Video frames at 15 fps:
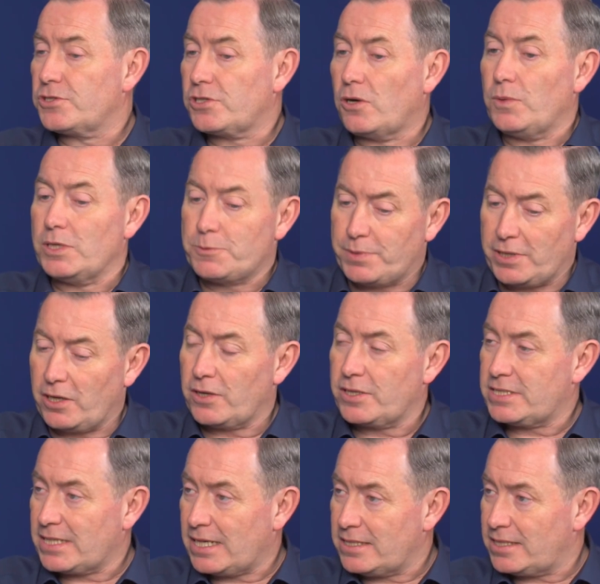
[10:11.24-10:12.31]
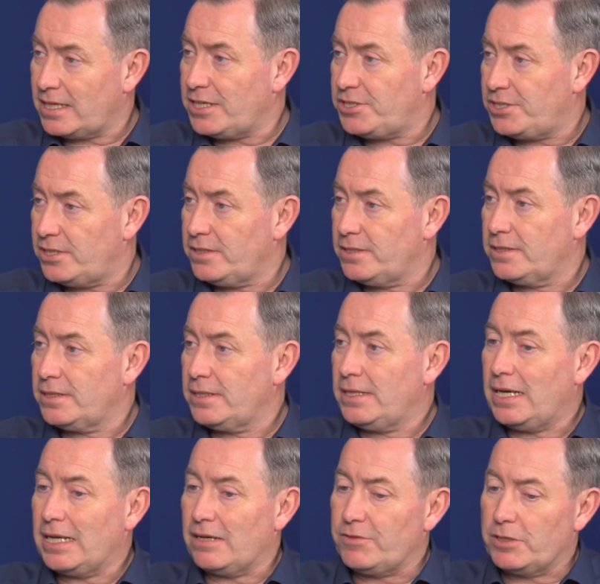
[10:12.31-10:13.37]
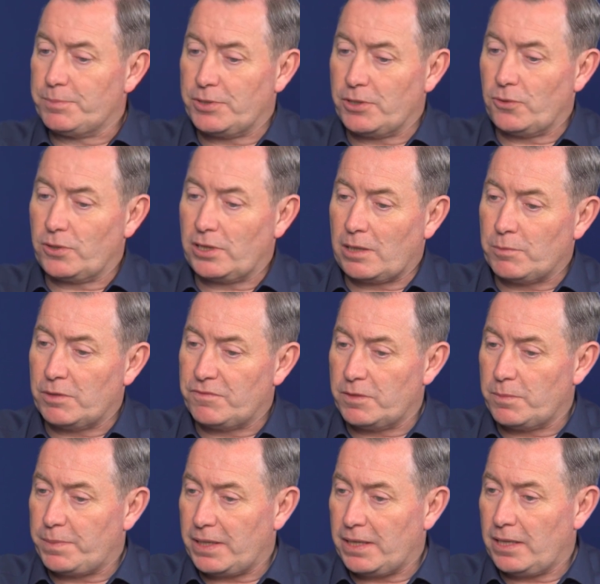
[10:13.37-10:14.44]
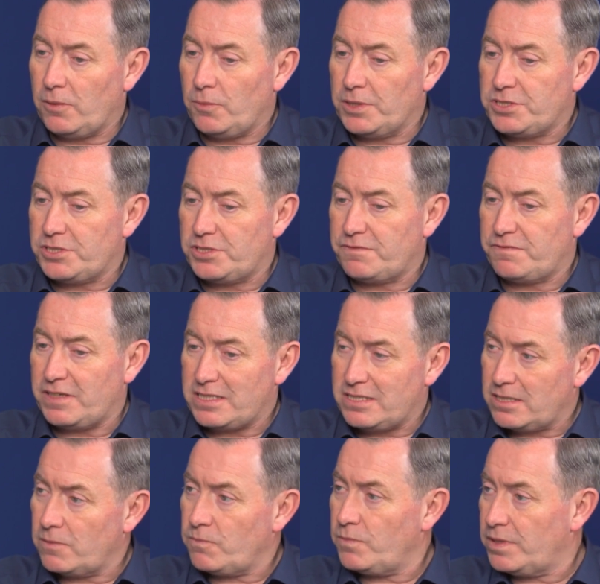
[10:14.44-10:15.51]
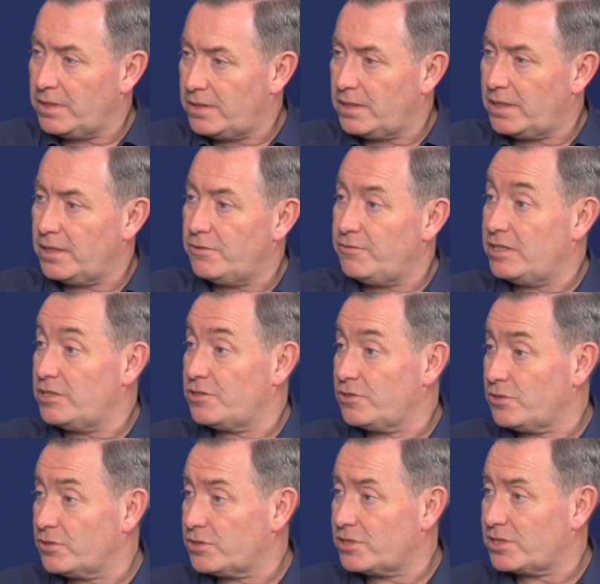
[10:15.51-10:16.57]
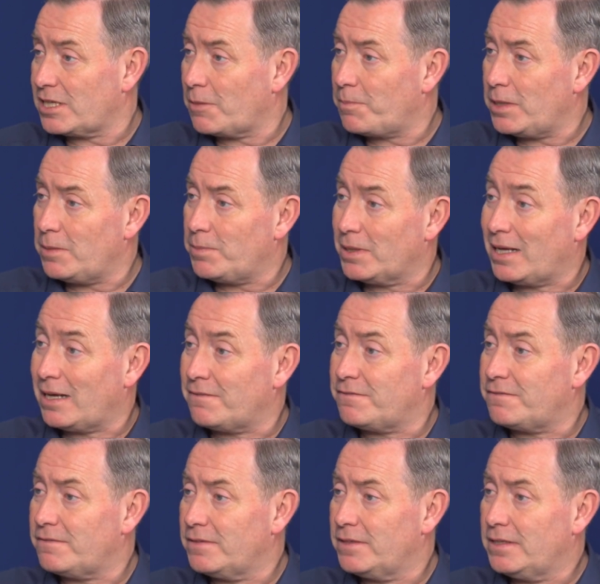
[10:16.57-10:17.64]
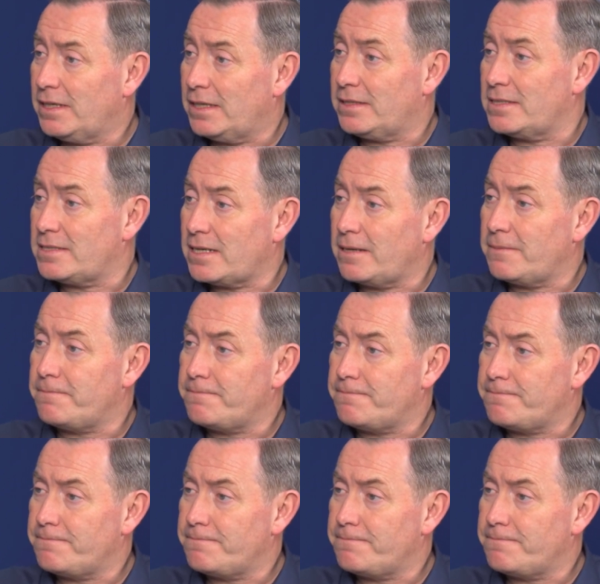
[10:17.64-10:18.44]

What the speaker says: So it's prioritization and having a program of repair which fits in with the resources that people have at the time.